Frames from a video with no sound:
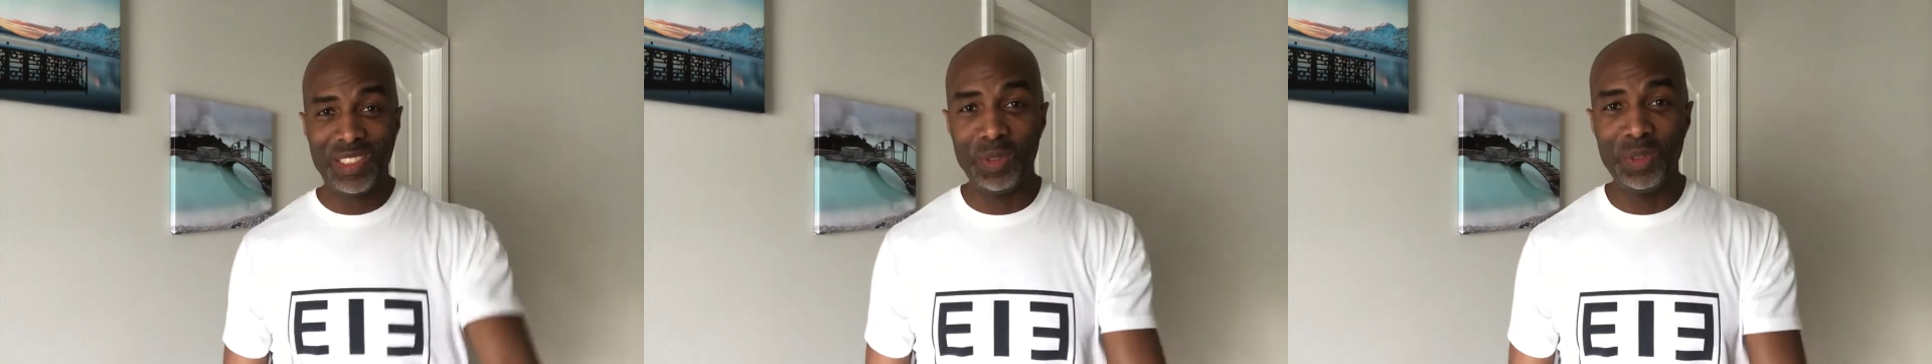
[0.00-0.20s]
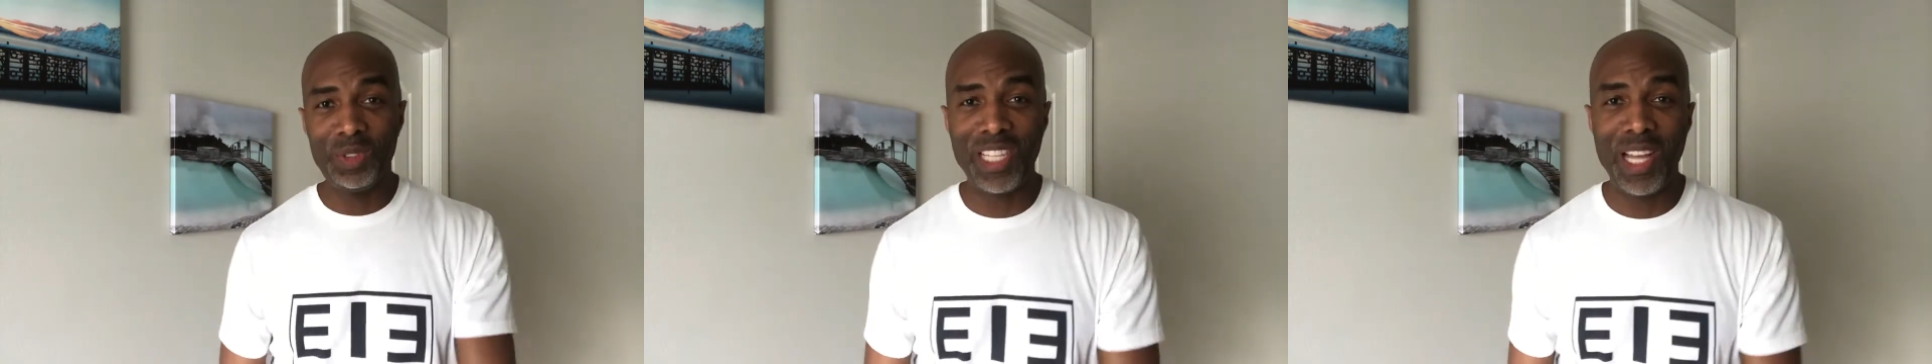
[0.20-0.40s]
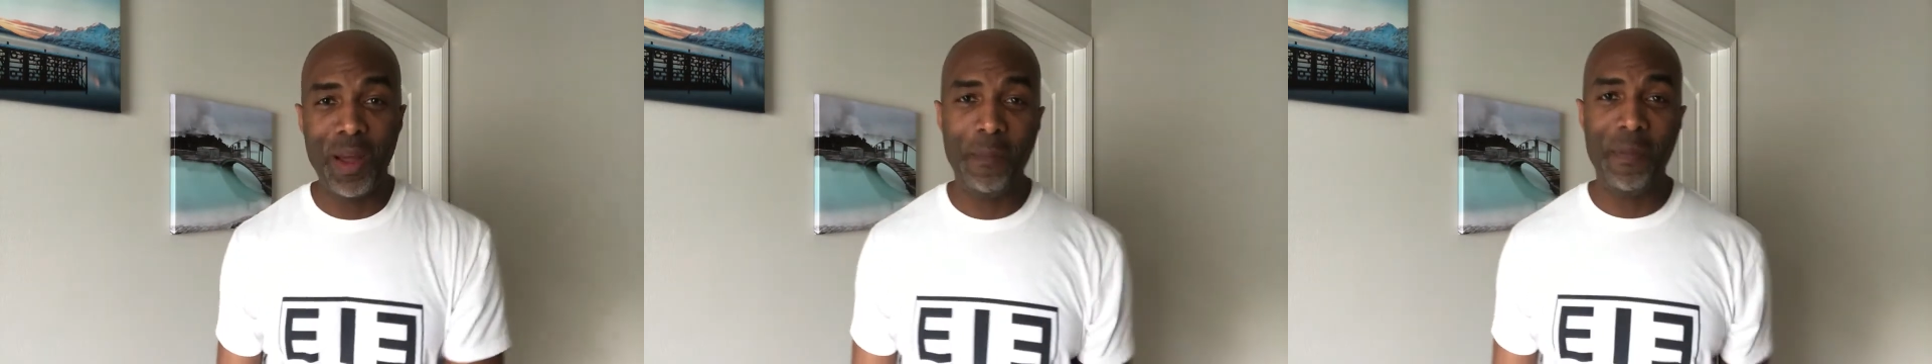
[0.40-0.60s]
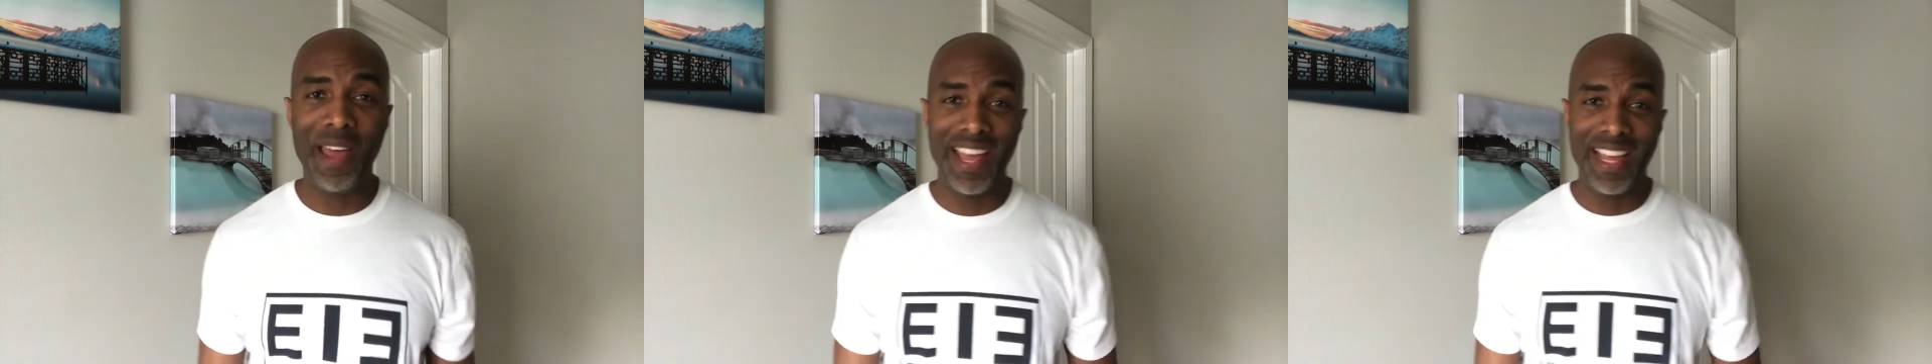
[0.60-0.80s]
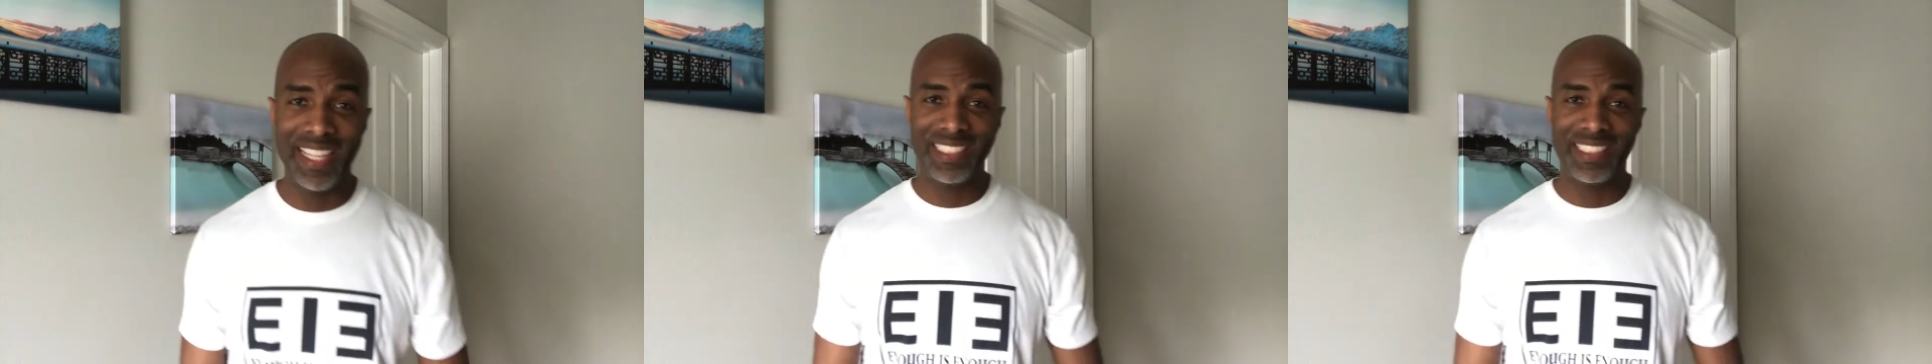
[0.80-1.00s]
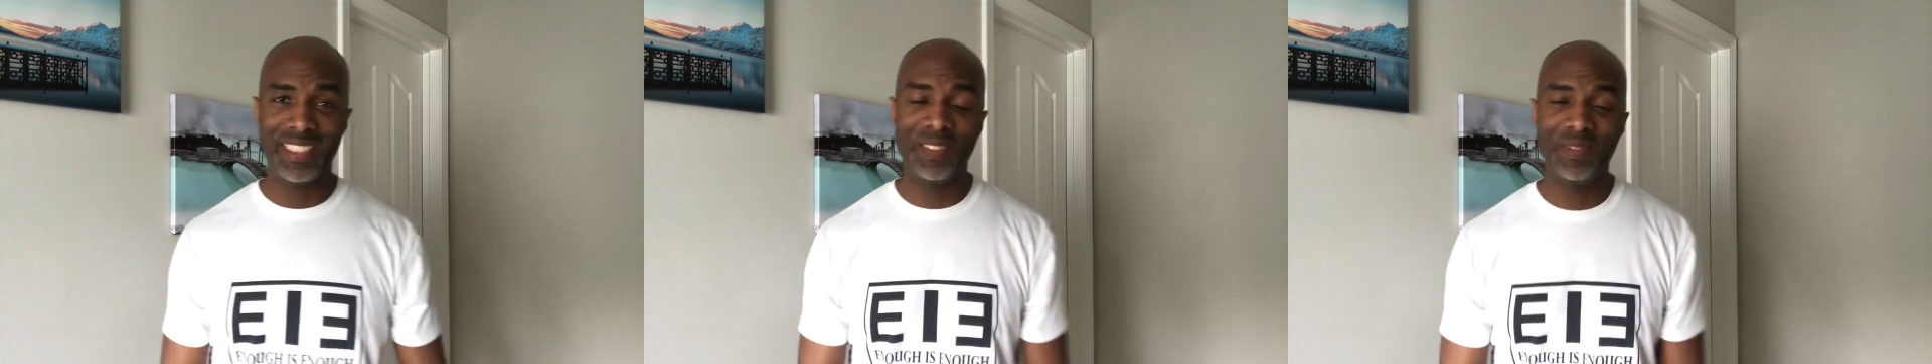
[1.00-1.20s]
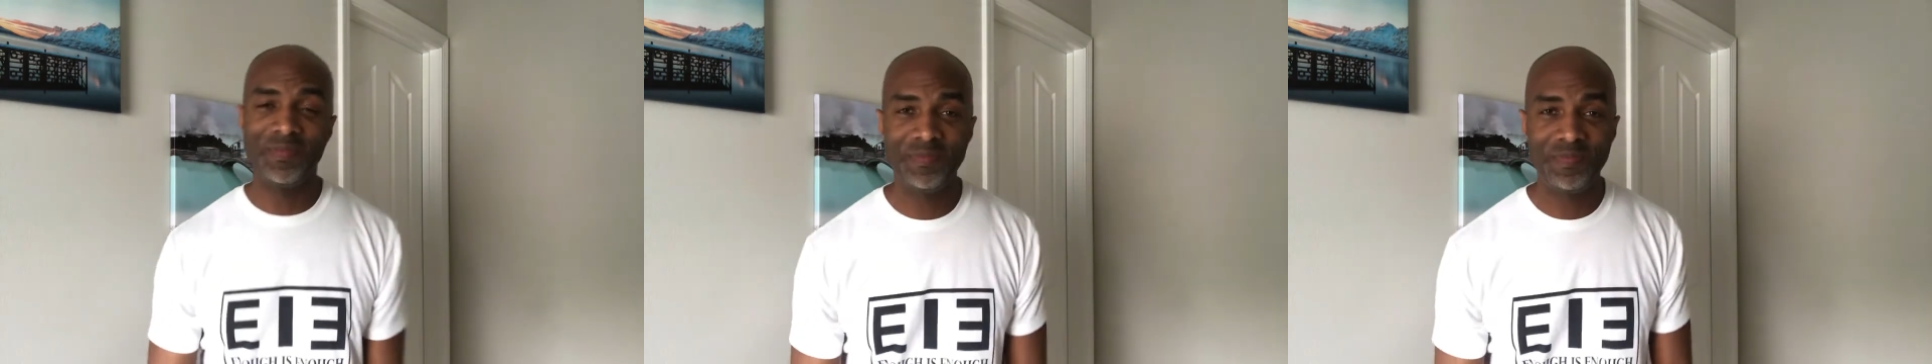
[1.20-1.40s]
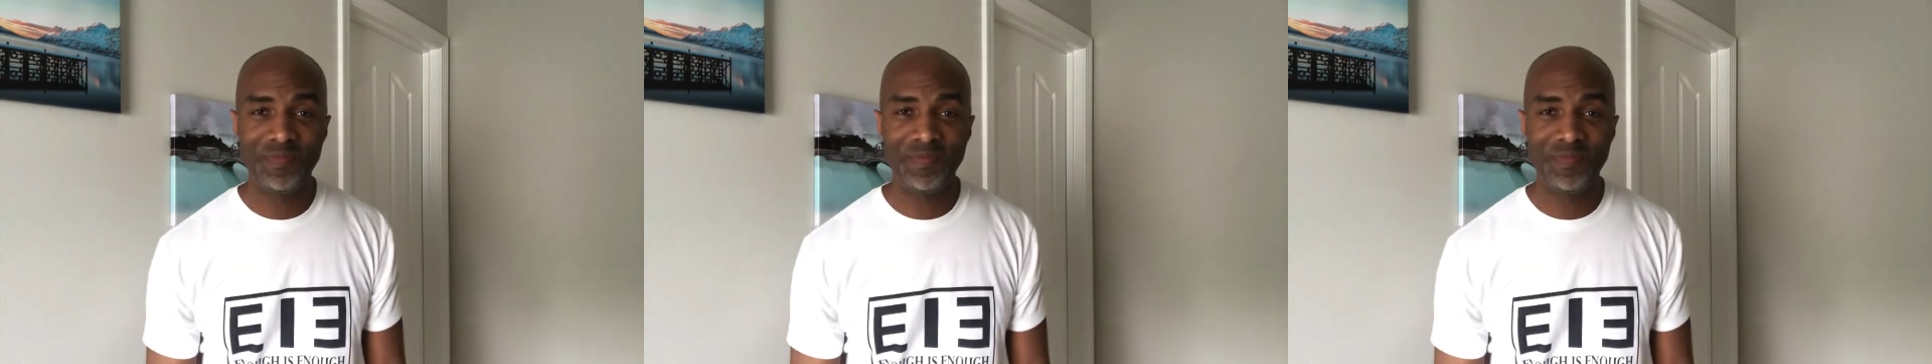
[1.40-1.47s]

too shall pass,